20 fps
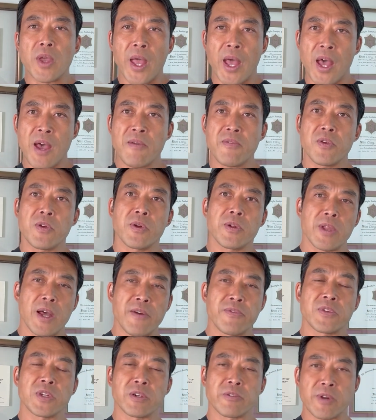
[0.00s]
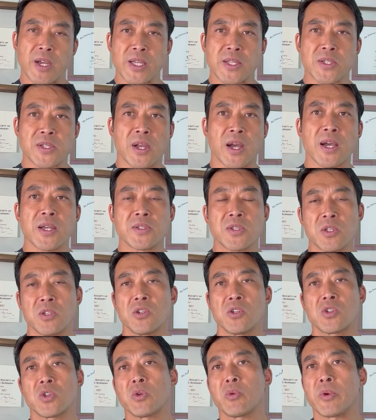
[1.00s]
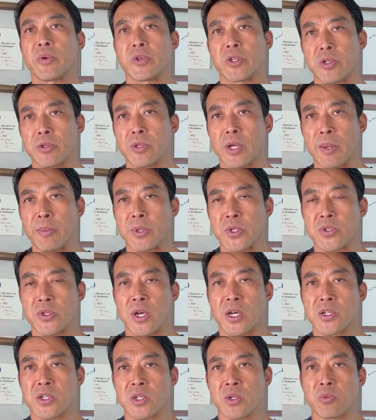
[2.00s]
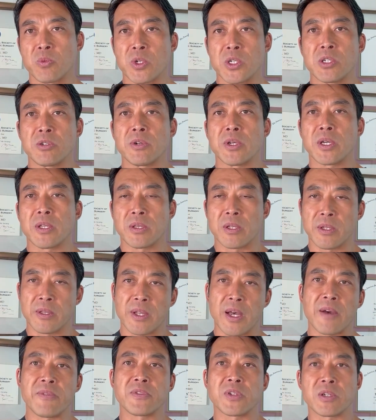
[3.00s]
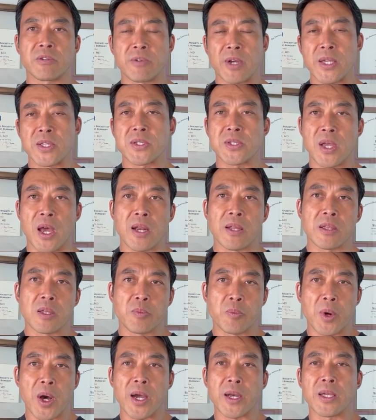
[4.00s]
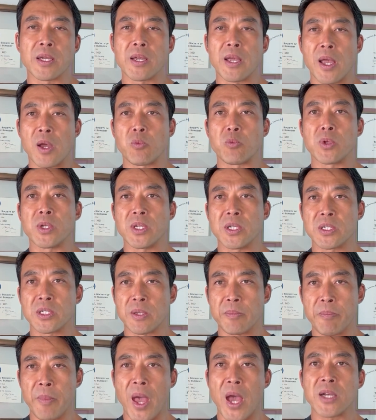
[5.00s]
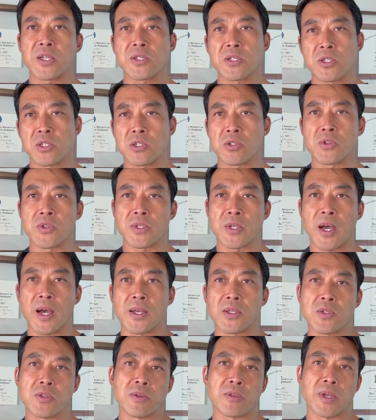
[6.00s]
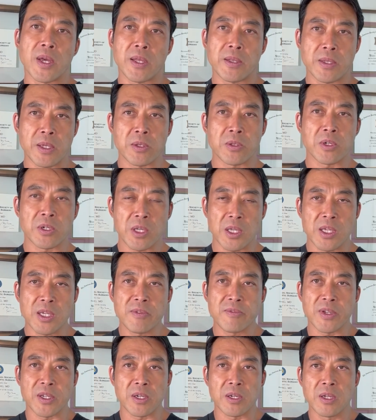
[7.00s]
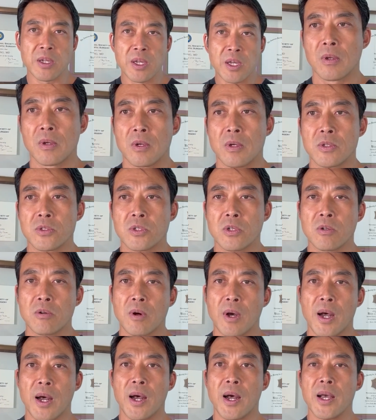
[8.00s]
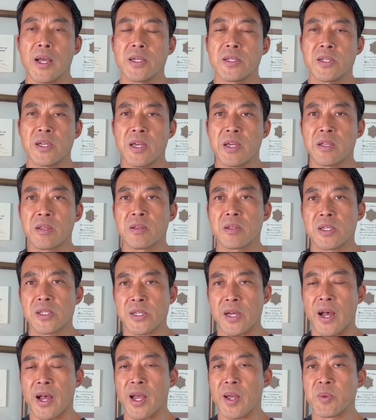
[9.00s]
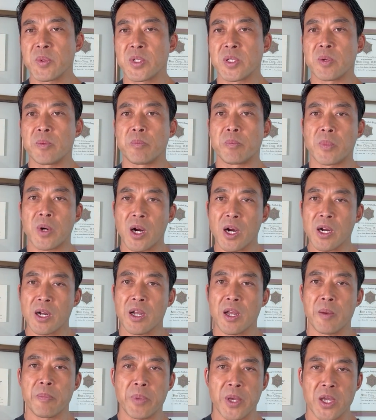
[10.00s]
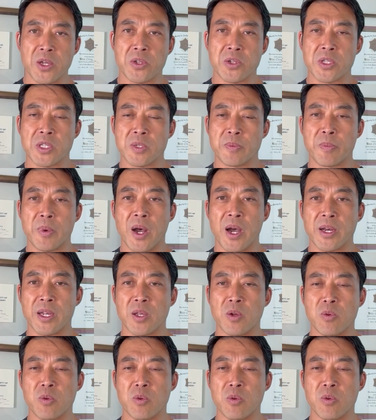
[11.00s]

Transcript: have your left and right sides, and usually when we do liposuction, we're doing the left and right side of the body, and we need to match the 2 sides so that they look even. So I take the time to mark a patient's body